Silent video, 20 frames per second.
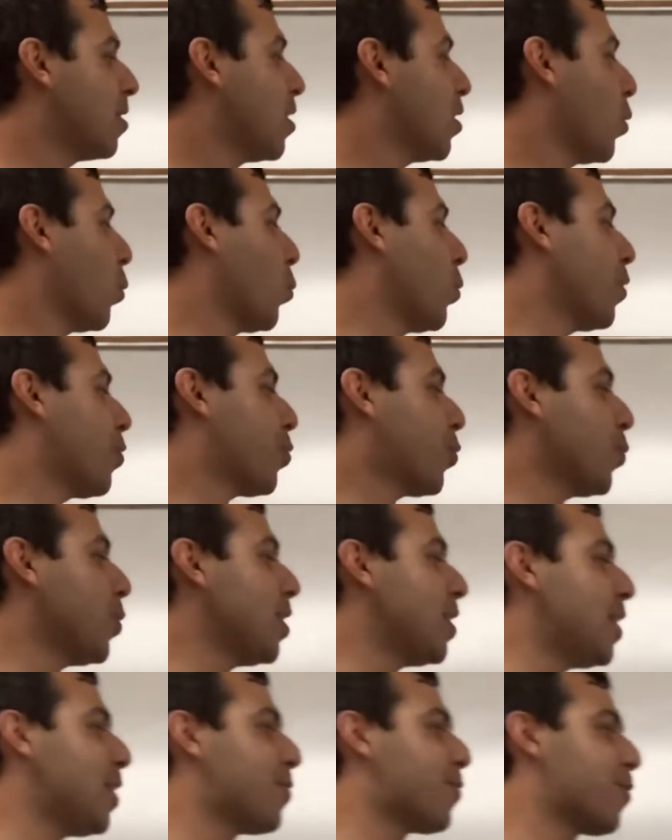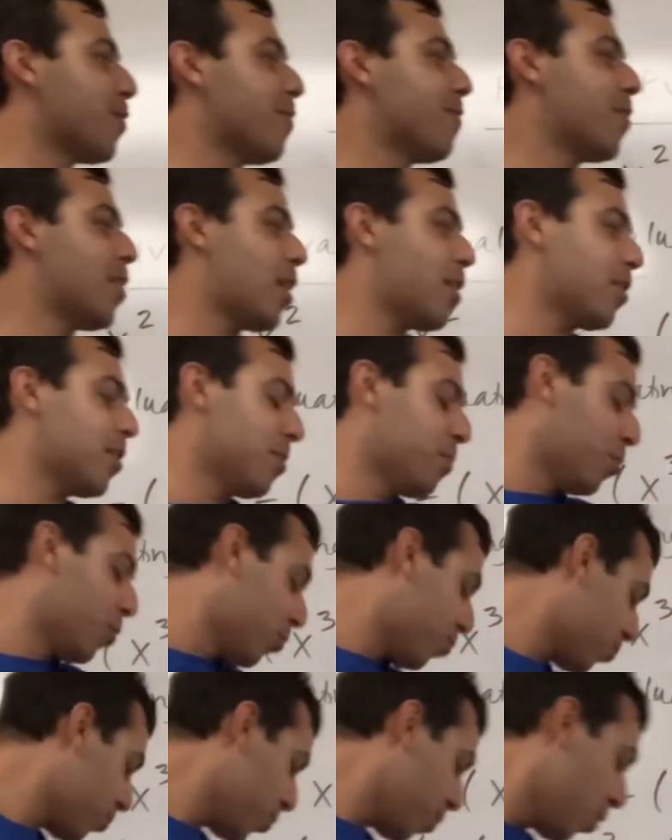with 3 different
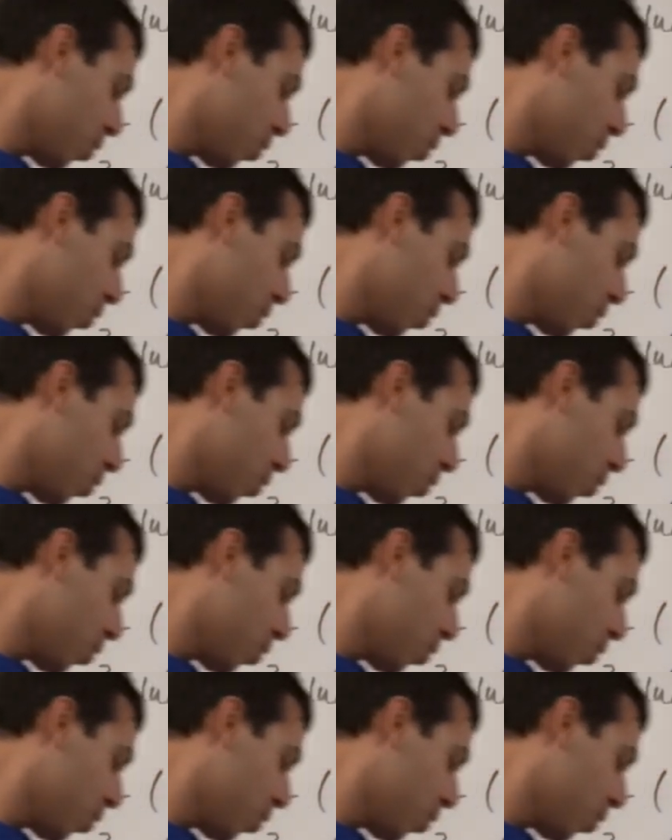variables,